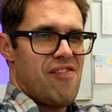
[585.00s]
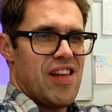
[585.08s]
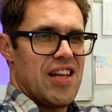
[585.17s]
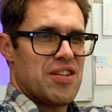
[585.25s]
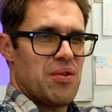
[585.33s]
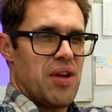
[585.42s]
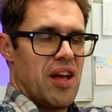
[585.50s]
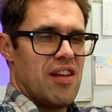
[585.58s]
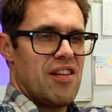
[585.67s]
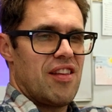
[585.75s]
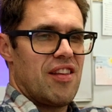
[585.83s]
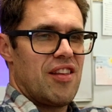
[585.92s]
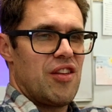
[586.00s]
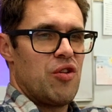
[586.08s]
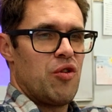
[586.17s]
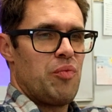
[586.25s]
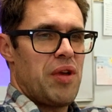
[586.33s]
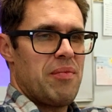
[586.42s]
It's okay.
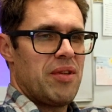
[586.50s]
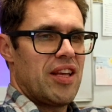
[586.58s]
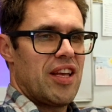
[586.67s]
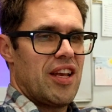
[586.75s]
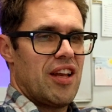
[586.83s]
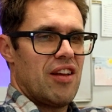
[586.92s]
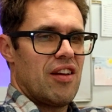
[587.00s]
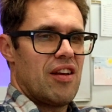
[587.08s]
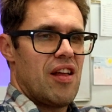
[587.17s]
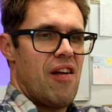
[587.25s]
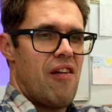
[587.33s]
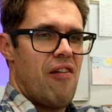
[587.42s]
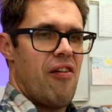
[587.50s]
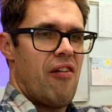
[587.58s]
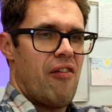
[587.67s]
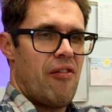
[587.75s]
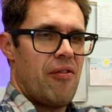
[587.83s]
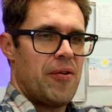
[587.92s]
You'll be able to get it. the second hour
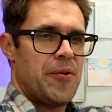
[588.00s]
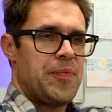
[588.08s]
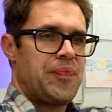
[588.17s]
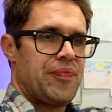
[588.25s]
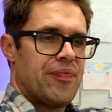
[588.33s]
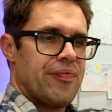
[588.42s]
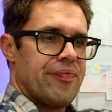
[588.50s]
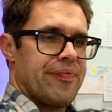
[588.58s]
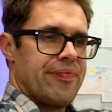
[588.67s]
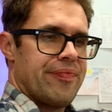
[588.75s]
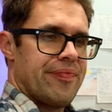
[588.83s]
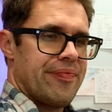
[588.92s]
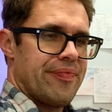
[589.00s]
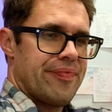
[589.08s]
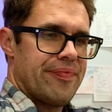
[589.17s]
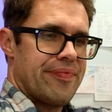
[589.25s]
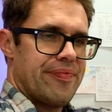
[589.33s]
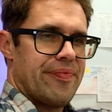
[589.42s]
block can do that right now, but.